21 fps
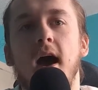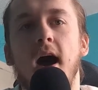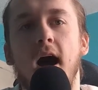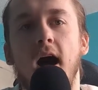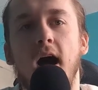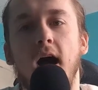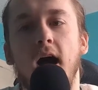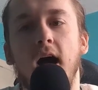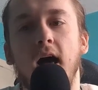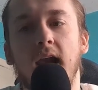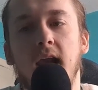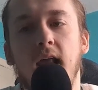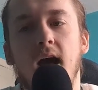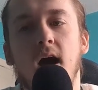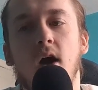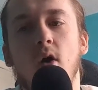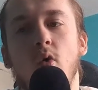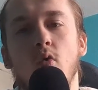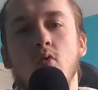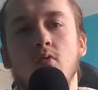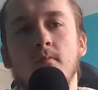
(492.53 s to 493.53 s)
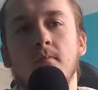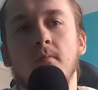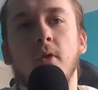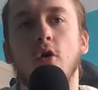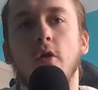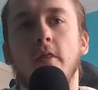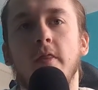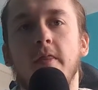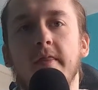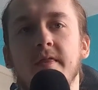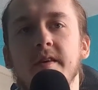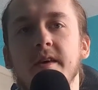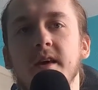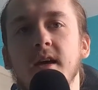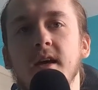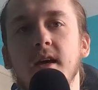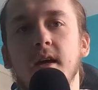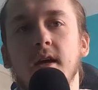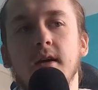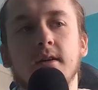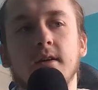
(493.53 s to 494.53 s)
allow
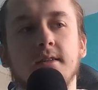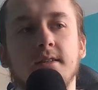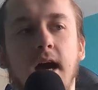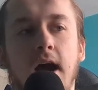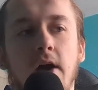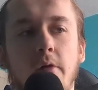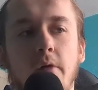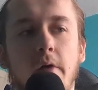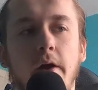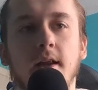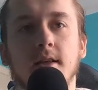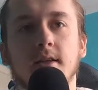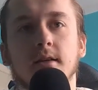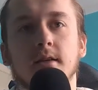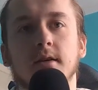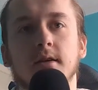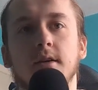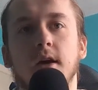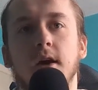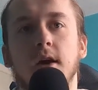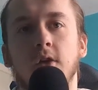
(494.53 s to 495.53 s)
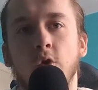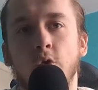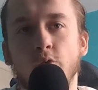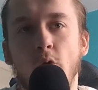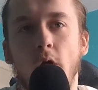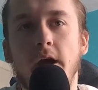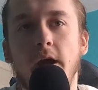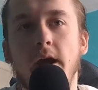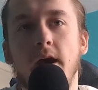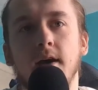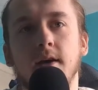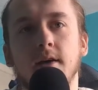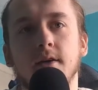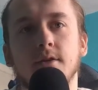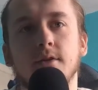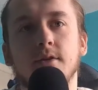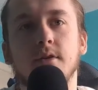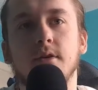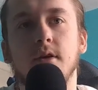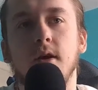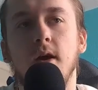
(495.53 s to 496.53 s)
the directors and the
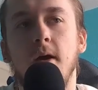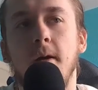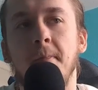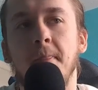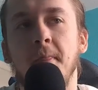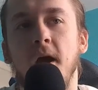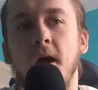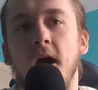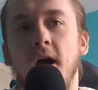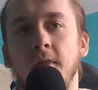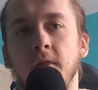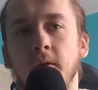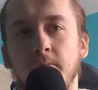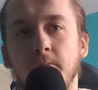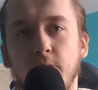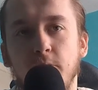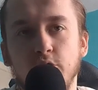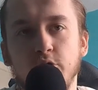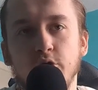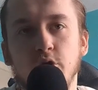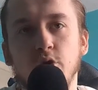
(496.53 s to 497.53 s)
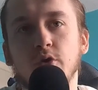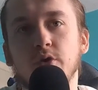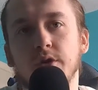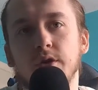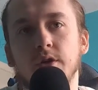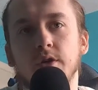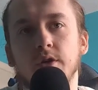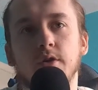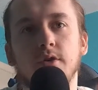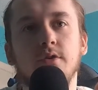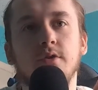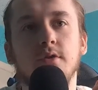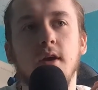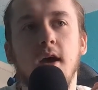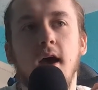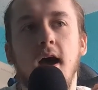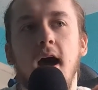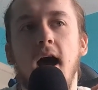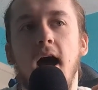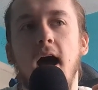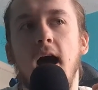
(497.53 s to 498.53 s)
writers and the producers
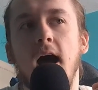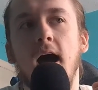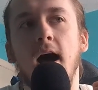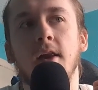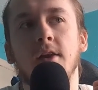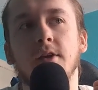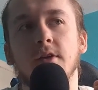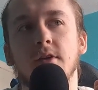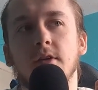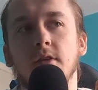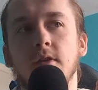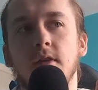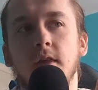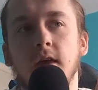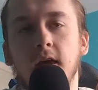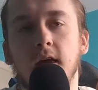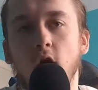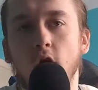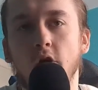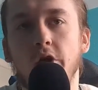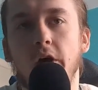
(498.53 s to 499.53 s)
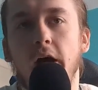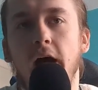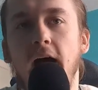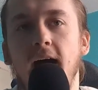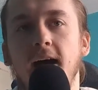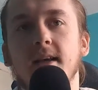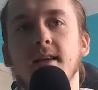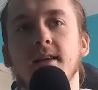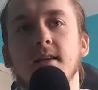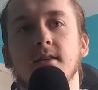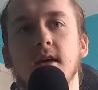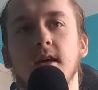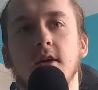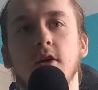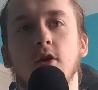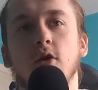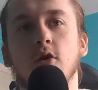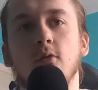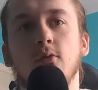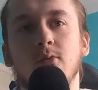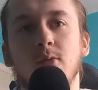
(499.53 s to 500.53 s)
and the other actors that
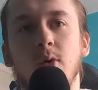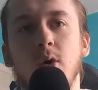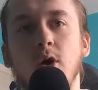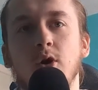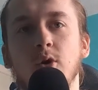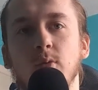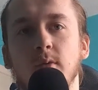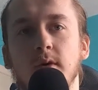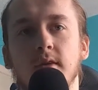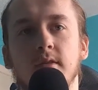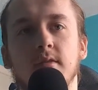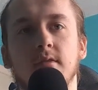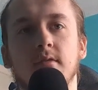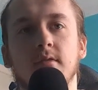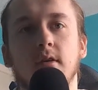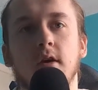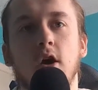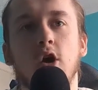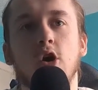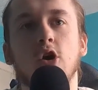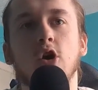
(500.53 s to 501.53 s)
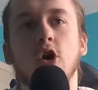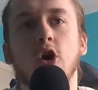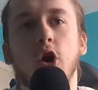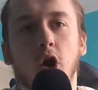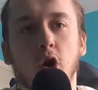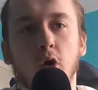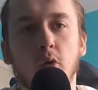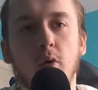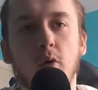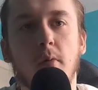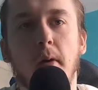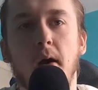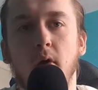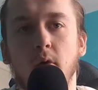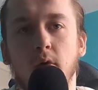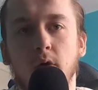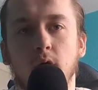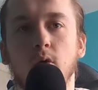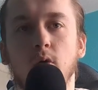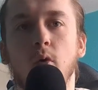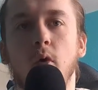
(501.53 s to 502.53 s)
you've worked with glow about
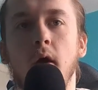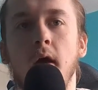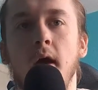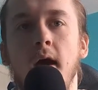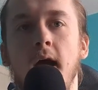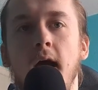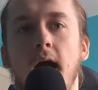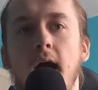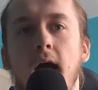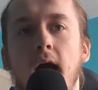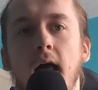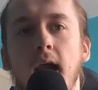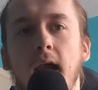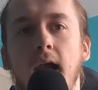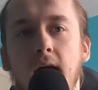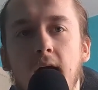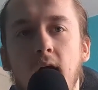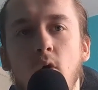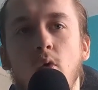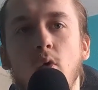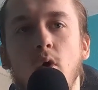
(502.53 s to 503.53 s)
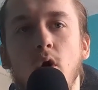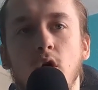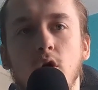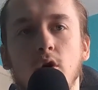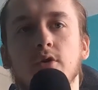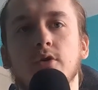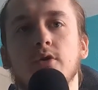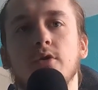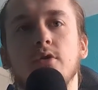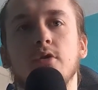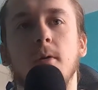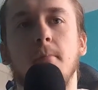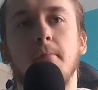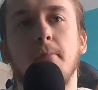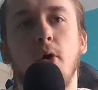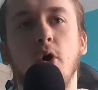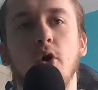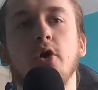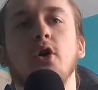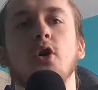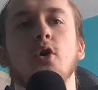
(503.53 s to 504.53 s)
you. Allow us to
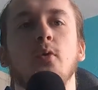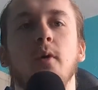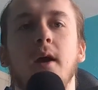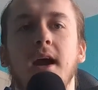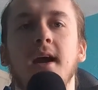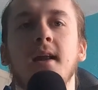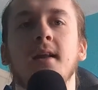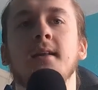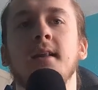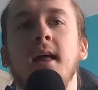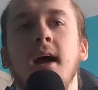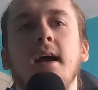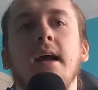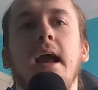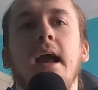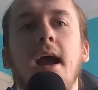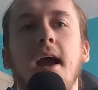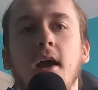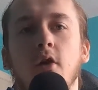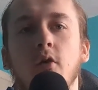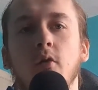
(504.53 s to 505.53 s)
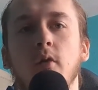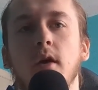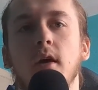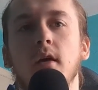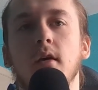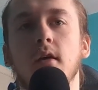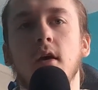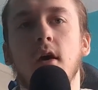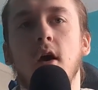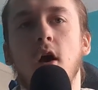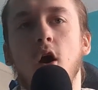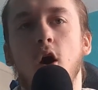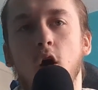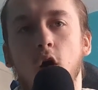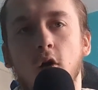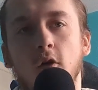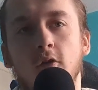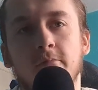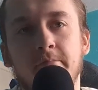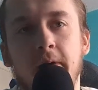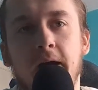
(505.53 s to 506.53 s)
put you in that category
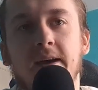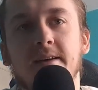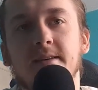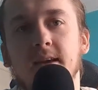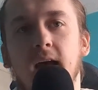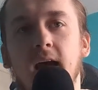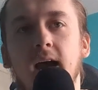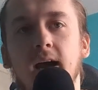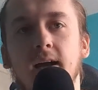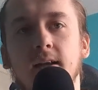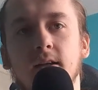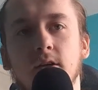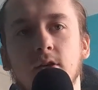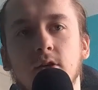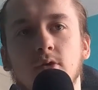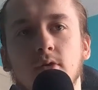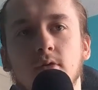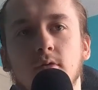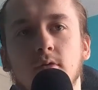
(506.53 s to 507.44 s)
of best actors